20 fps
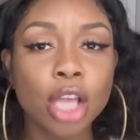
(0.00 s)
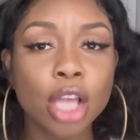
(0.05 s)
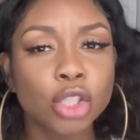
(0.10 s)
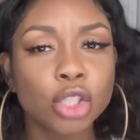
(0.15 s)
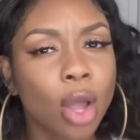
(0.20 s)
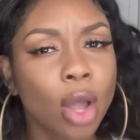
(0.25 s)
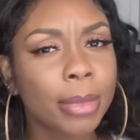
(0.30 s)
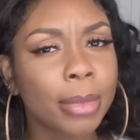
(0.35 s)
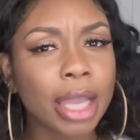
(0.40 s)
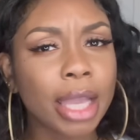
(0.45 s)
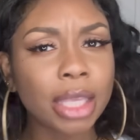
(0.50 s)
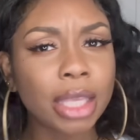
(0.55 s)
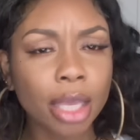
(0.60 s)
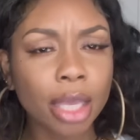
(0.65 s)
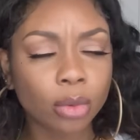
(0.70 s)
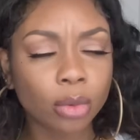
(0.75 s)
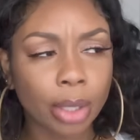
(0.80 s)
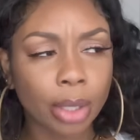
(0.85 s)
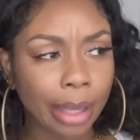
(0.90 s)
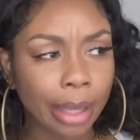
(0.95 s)
So I'm like,
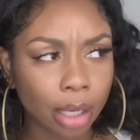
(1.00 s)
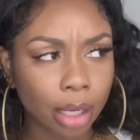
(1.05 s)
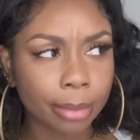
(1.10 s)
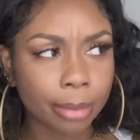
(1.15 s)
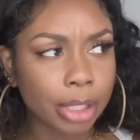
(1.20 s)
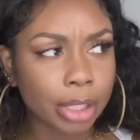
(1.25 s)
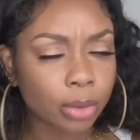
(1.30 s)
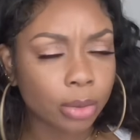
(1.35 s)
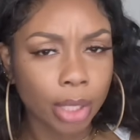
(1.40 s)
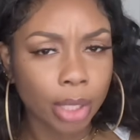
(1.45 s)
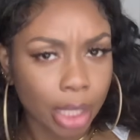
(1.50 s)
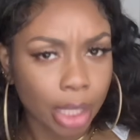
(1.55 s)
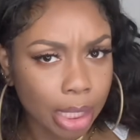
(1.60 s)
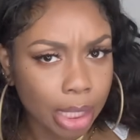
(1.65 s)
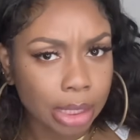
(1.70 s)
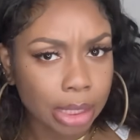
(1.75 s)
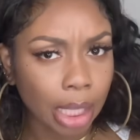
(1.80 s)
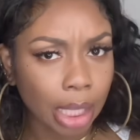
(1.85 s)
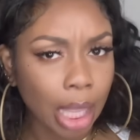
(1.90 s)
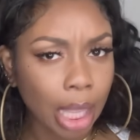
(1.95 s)
yeah, wait, hold up. What
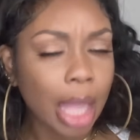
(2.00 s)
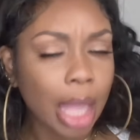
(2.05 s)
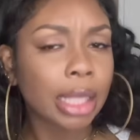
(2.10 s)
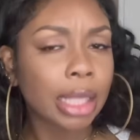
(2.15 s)
cousin?